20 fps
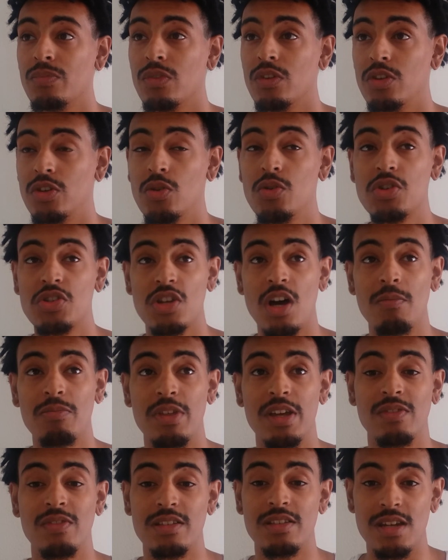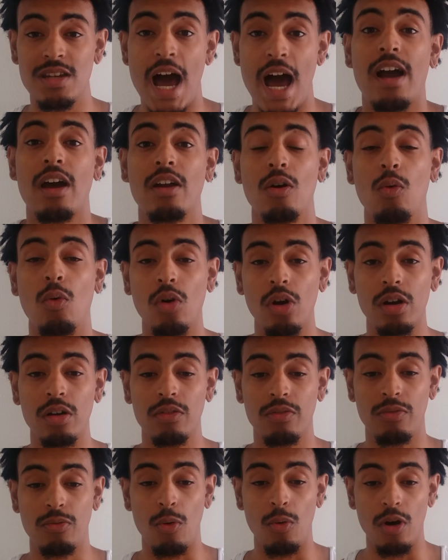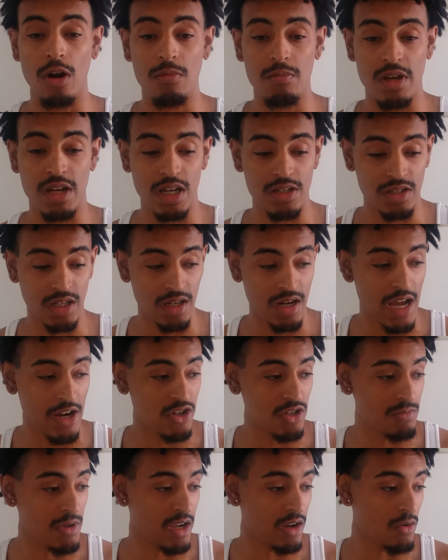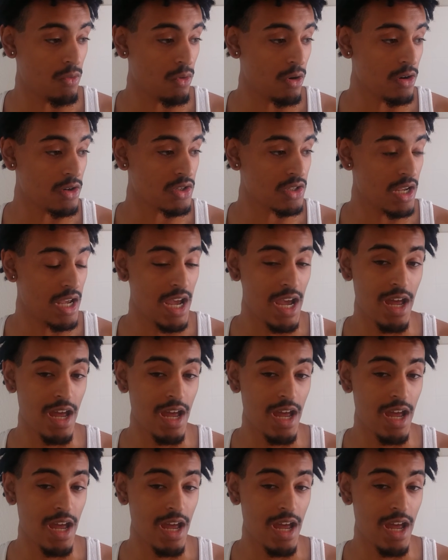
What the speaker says: use something that's not going to work for it because it can actually make it worse.